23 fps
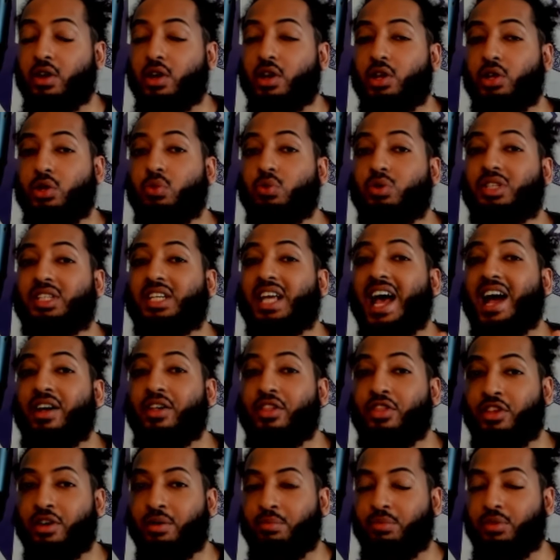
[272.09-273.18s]
You tell
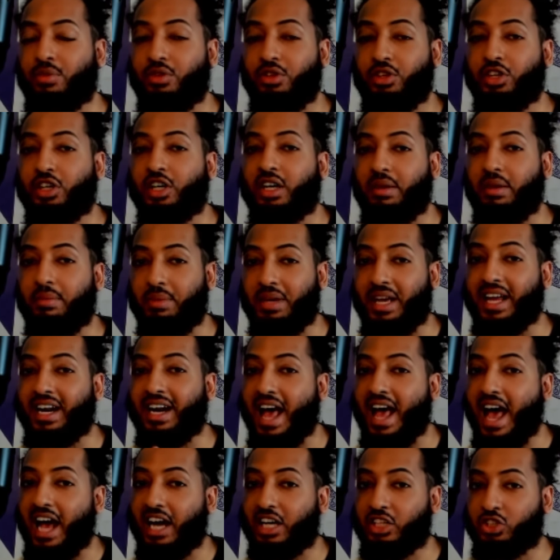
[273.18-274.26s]
them you're going to get an
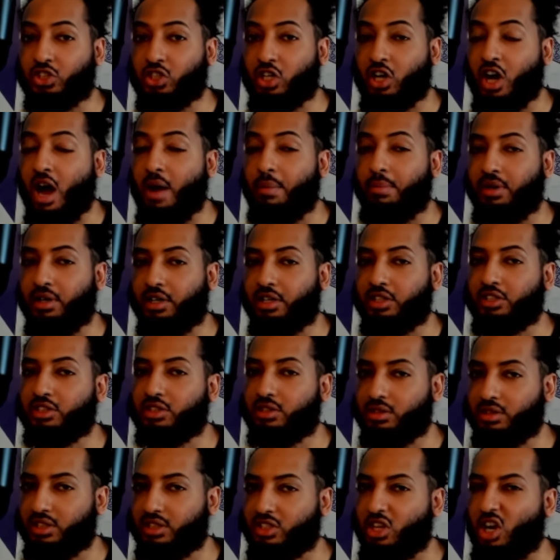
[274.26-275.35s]
extra copy because
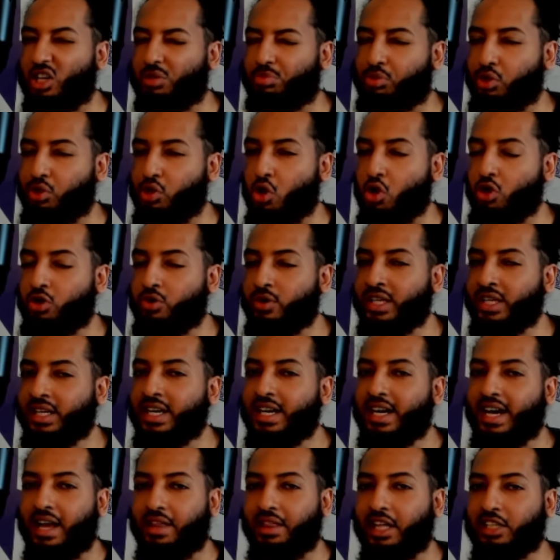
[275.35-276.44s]
it's called pre-ordering,
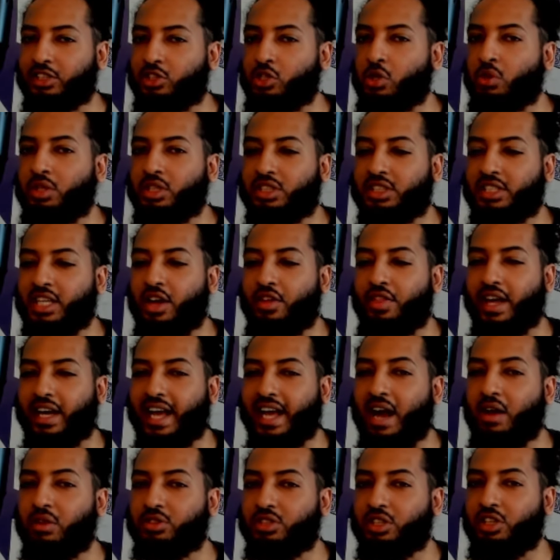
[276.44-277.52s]
and that's the only sale that
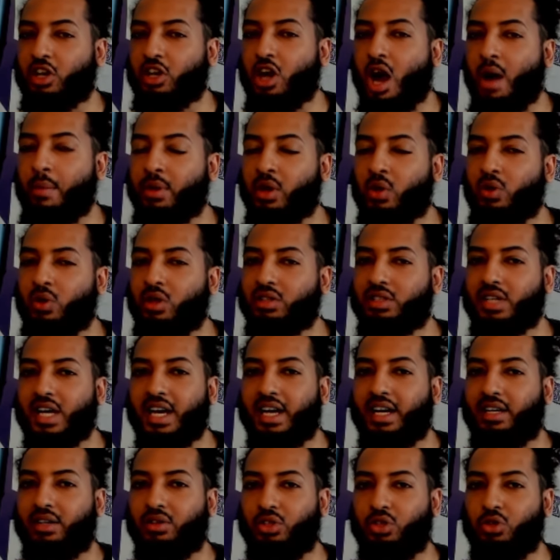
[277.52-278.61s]
counts in the comic world.
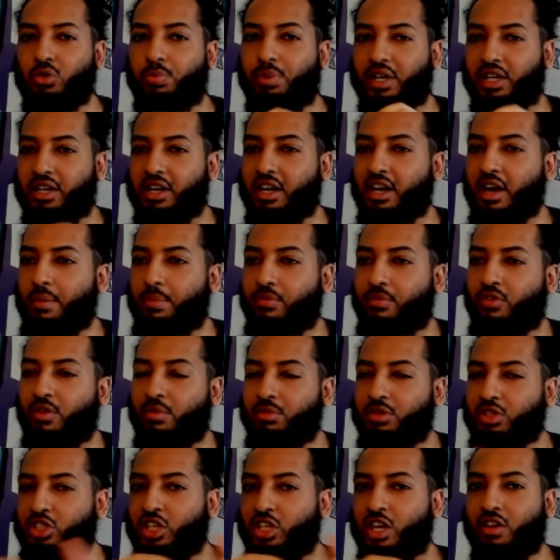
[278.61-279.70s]
You picking up from
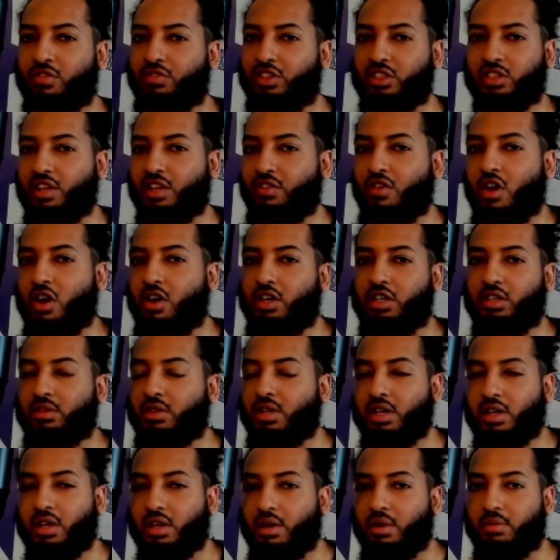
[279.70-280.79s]
the shelf that they've already
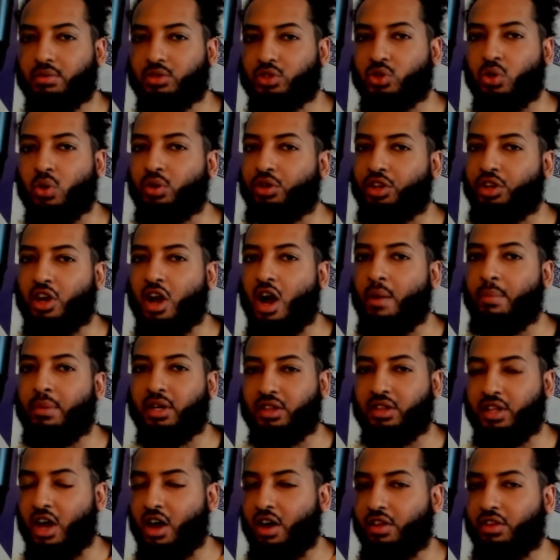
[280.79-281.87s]
sold the comic.
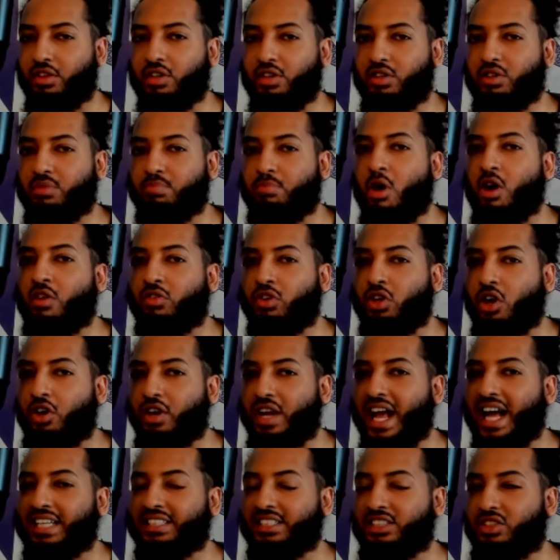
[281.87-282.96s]
Marvel already
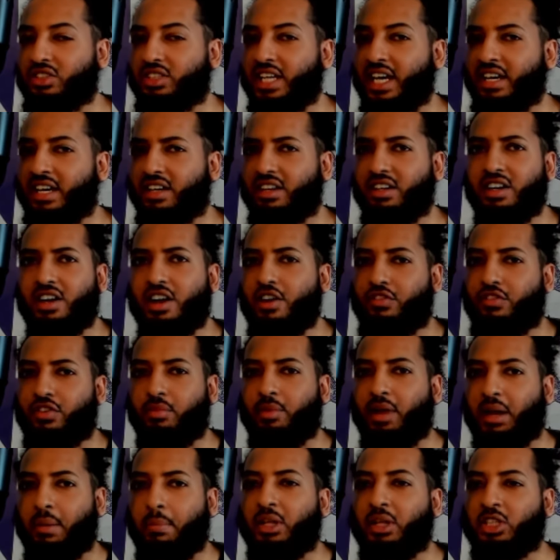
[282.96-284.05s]
has their data from
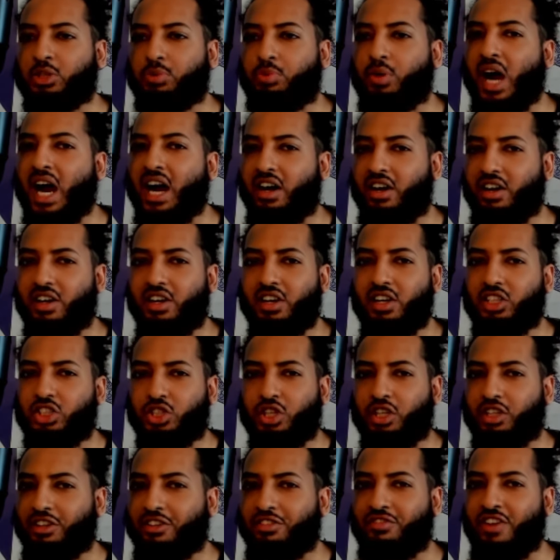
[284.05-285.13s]
like months prior
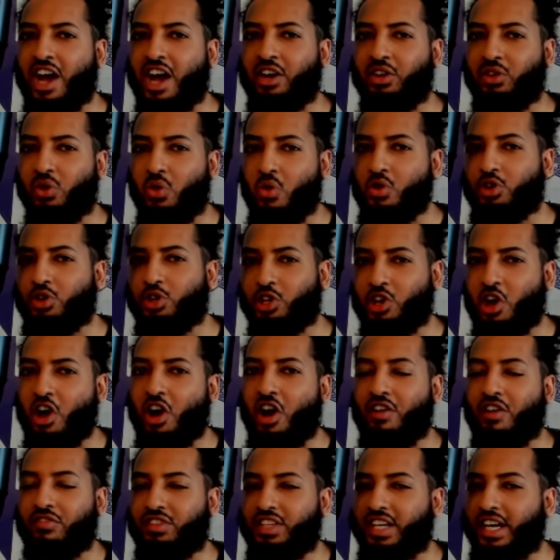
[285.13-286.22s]
during the final order
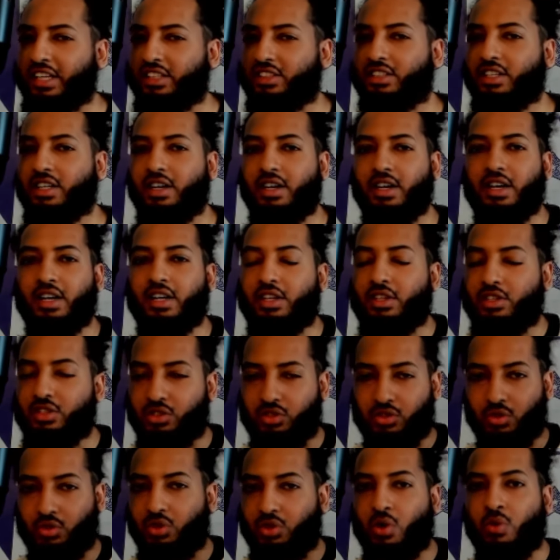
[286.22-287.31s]
cutoff date.
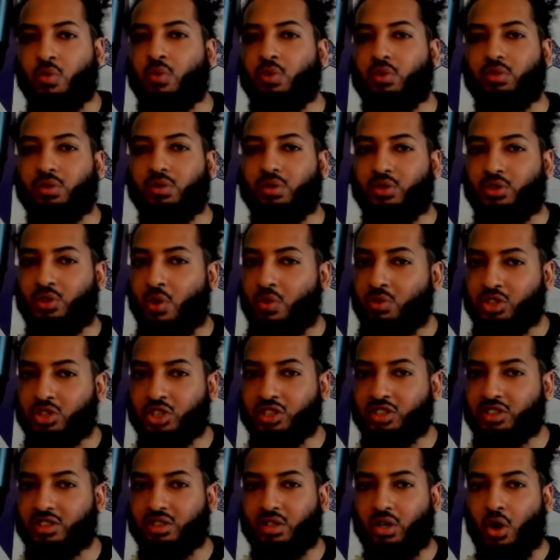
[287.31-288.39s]
So don't
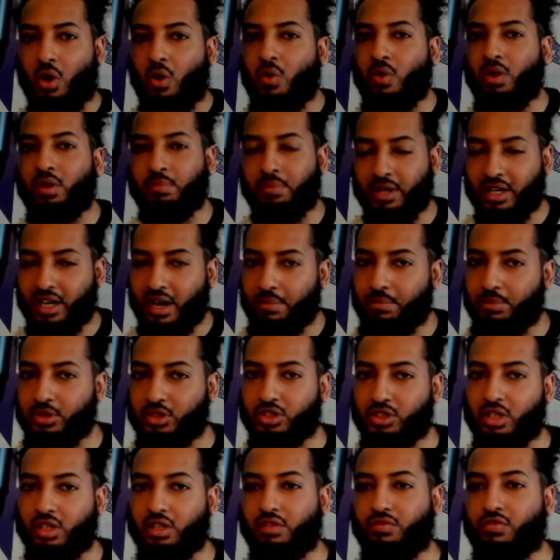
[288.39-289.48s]
just go and pick up
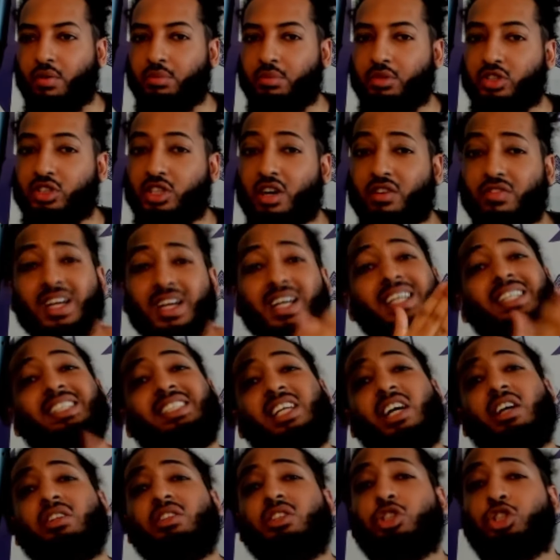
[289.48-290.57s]
from the shelf.
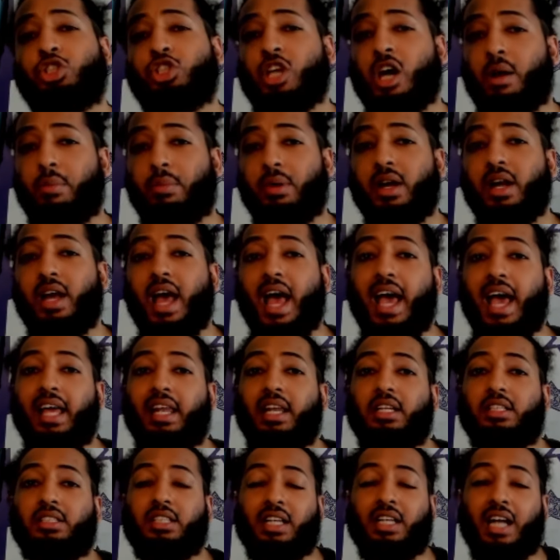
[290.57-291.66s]
Tell your shop, hey,
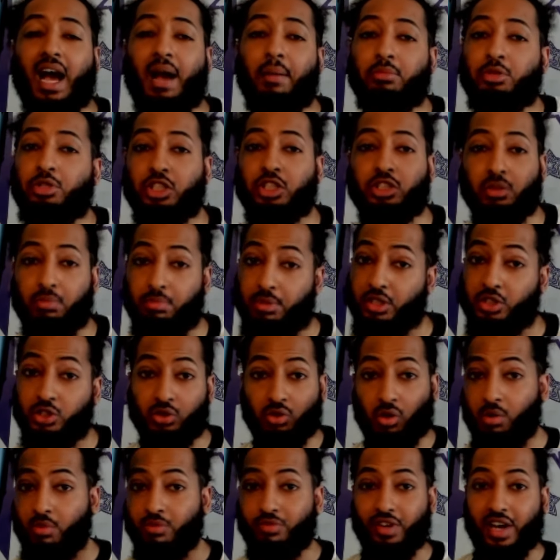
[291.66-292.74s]
listen, I'm such a big
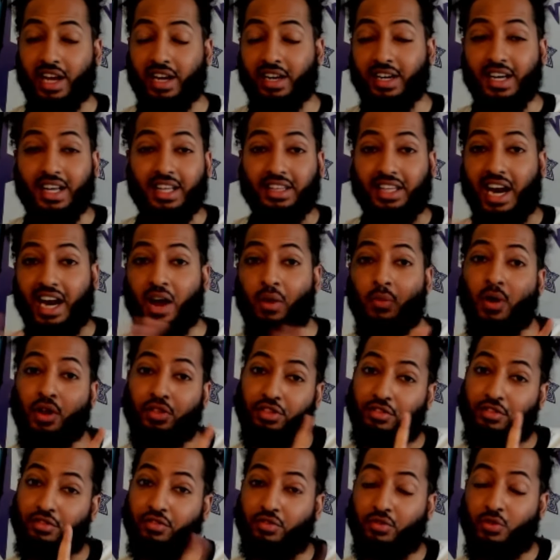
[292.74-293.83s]
Storm fan that I want
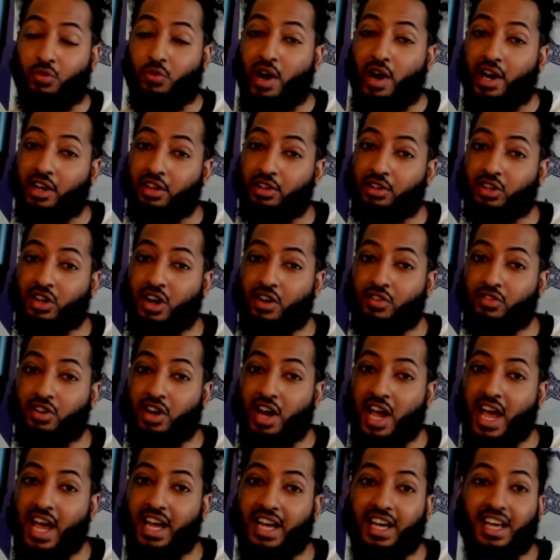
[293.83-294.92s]
the regular cover
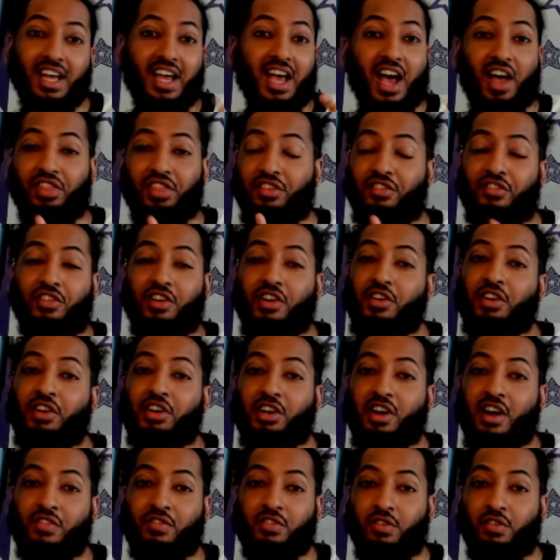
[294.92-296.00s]
A and the variant
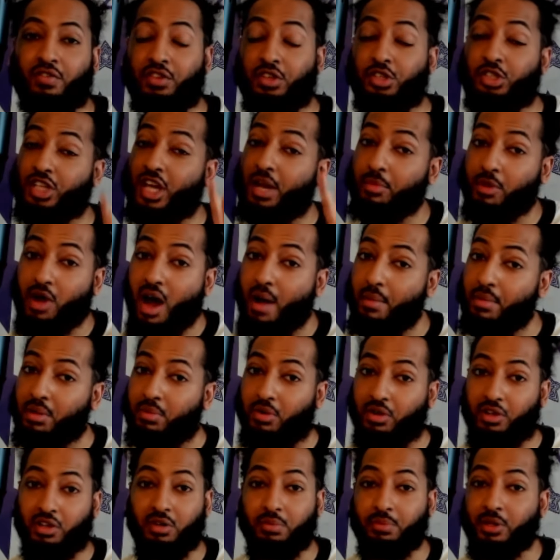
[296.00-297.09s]
cover of the same comic
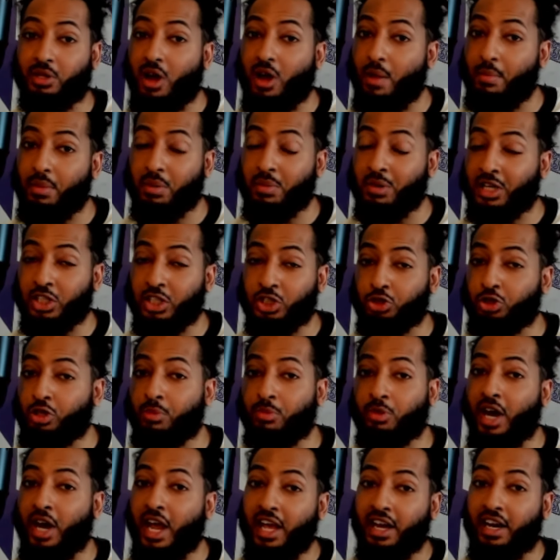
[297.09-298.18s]
book. It'll be comic book issue
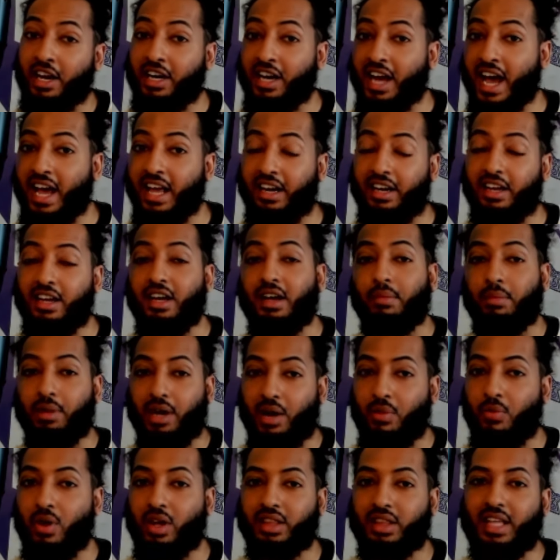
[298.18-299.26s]
number 8 and 9, but I
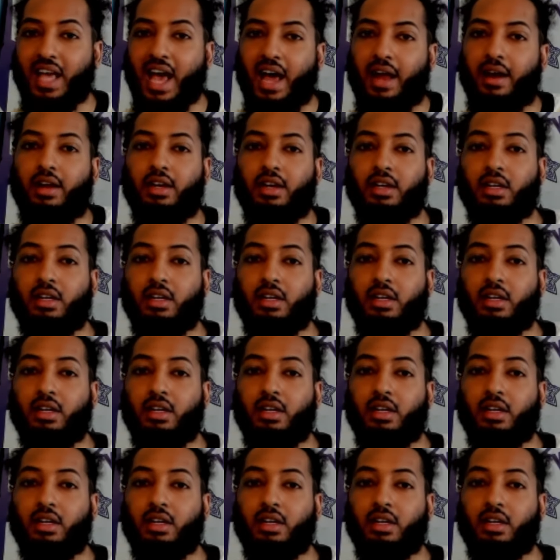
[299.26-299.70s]
want that.